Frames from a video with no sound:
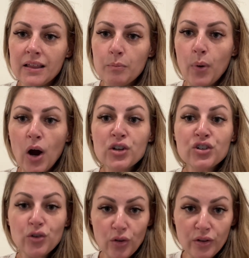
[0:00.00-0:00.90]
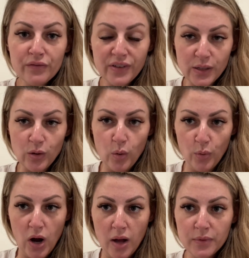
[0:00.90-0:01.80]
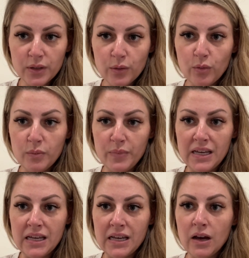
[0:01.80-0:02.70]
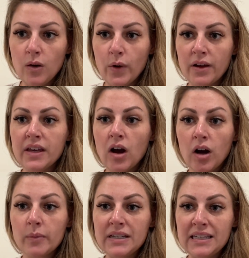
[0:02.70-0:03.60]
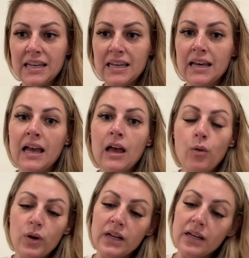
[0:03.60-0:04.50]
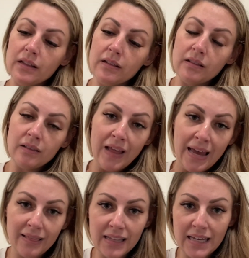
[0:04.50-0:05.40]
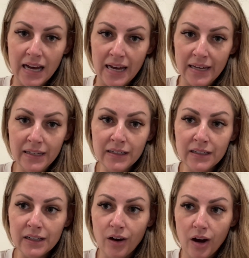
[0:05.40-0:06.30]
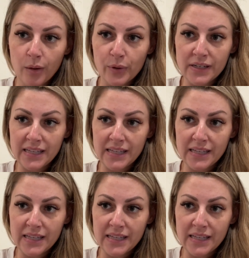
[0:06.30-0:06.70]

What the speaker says: Partial physical prompt would be where the RBT would lightly guide Aubrey's